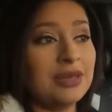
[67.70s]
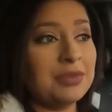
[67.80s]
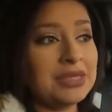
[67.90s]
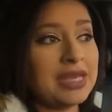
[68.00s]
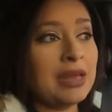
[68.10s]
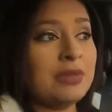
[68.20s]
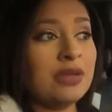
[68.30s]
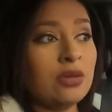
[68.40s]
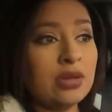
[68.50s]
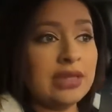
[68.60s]
But yeah, I'm
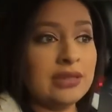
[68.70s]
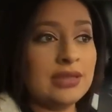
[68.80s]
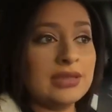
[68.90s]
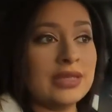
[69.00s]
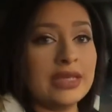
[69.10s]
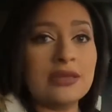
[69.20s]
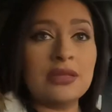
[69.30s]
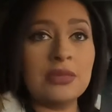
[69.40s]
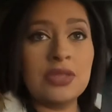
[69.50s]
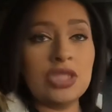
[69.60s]
gonna go get these kids
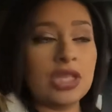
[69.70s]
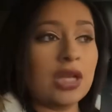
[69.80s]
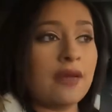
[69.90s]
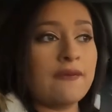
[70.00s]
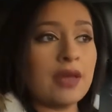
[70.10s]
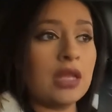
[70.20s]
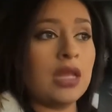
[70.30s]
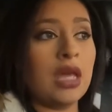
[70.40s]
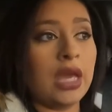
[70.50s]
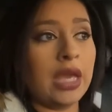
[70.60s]
some
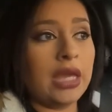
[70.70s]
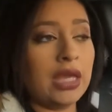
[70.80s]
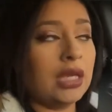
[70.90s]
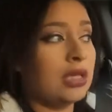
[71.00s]
Chick-fil-A.